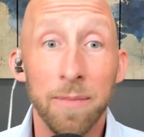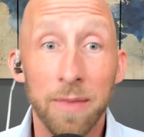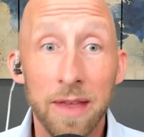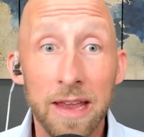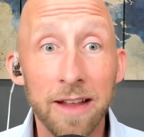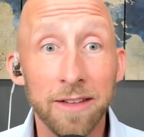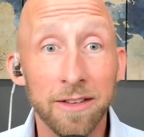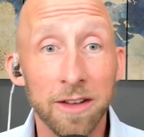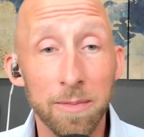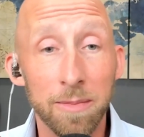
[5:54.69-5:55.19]

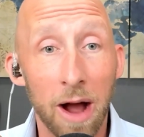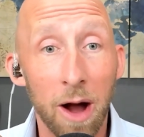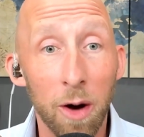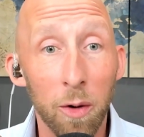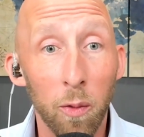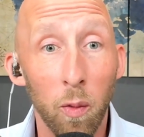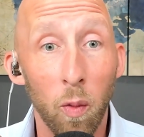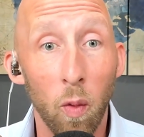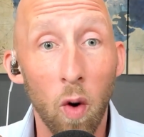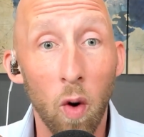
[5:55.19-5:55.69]
It's about
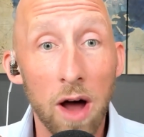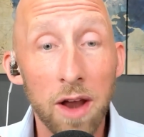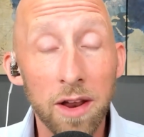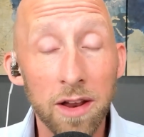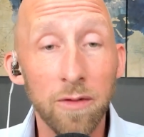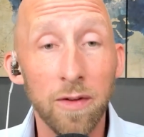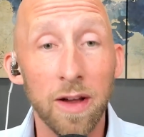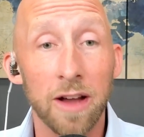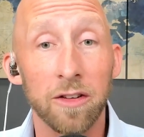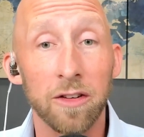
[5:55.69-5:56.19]
what
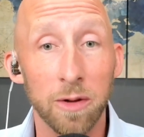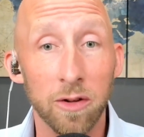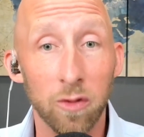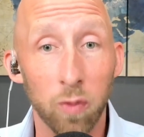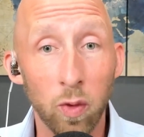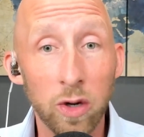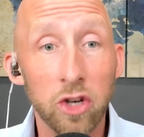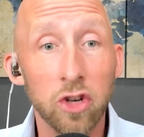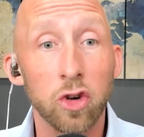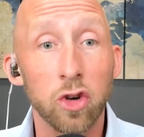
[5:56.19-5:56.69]
investments,
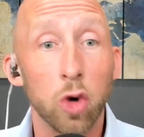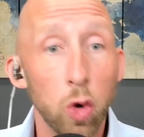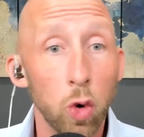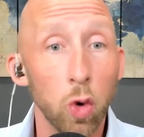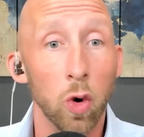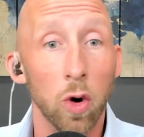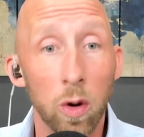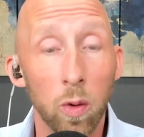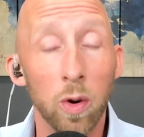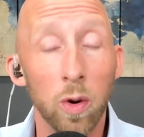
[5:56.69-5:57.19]
which
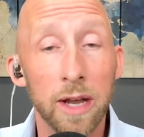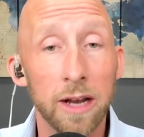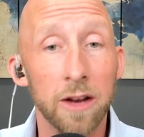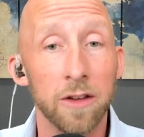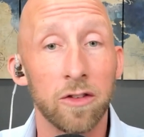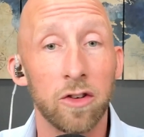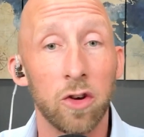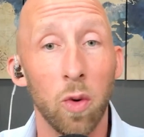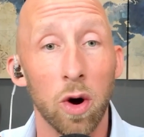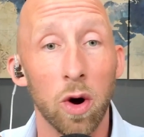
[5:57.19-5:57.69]
tool will get
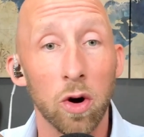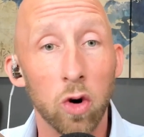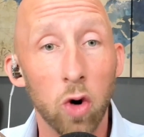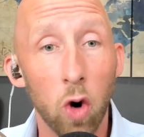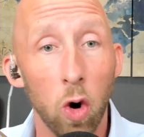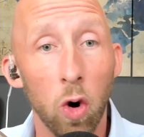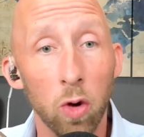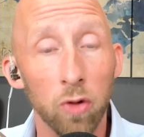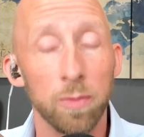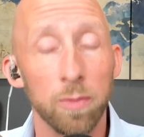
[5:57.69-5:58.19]
us to our
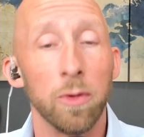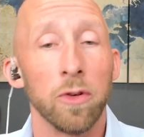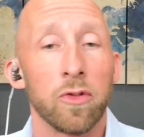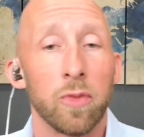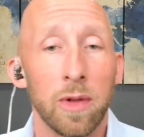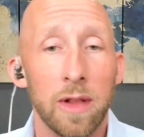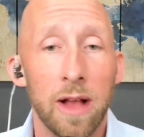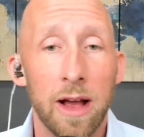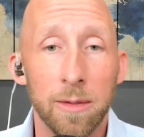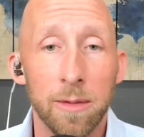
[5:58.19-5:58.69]
goals most
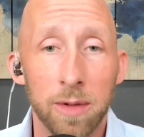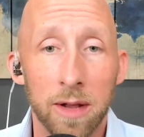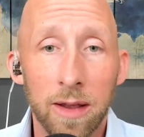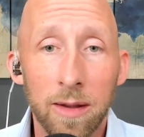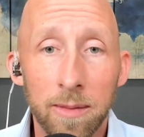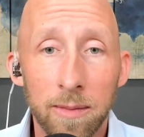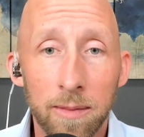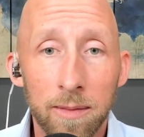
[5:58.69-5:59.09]
reliably.